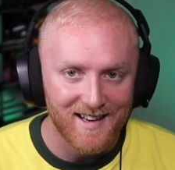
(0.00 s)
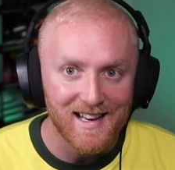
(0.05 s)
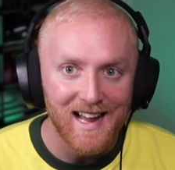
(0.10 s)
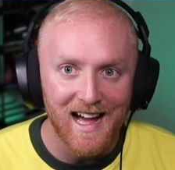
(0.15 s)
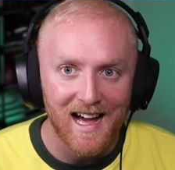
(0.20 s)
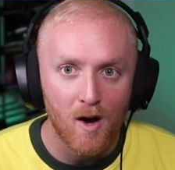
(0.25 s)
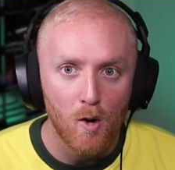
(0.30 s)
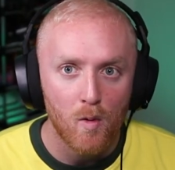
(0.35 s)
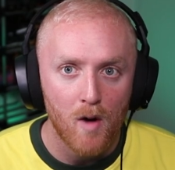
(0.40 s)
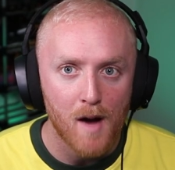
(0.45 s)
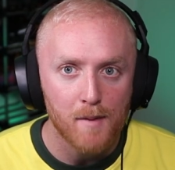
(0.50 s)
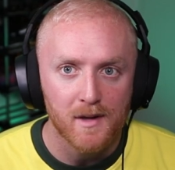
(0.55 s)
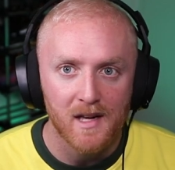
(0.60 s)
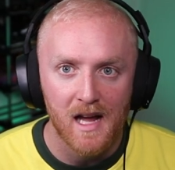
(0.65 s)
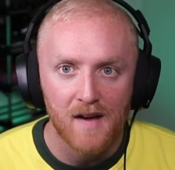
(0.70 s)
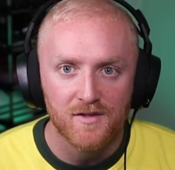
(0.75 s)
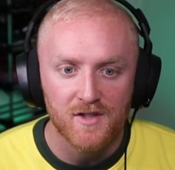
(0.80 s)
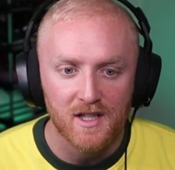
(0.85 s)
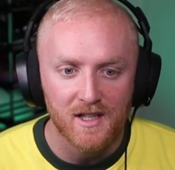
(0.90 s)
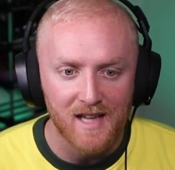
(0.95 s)
And now I'm
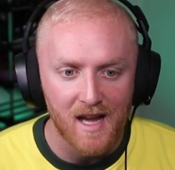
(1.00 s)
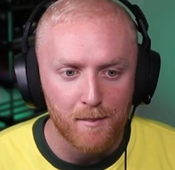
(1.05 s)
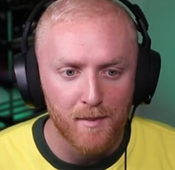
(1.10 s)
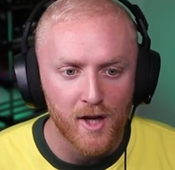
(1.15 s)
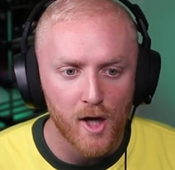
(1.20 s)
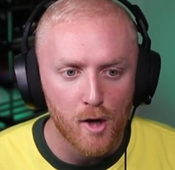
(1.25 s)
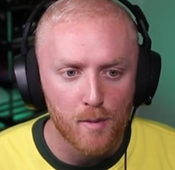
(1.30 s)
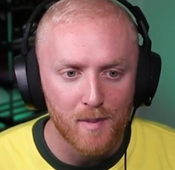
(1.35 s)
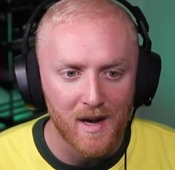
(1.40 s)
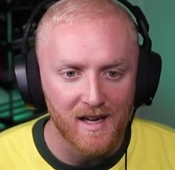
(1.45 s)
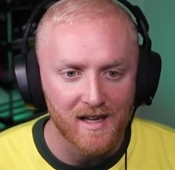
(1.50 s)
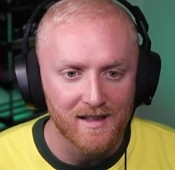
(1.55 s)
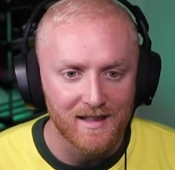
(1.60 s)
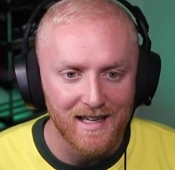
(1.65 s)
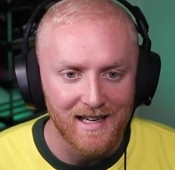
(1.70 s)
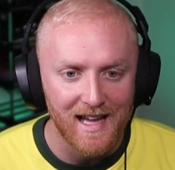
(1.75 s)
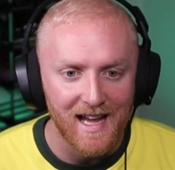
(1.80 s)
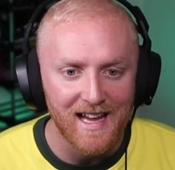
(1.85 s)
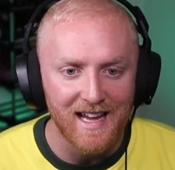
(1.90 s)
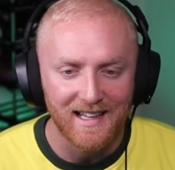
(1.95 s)
going to have to get my own back
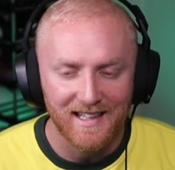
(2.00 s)
in E A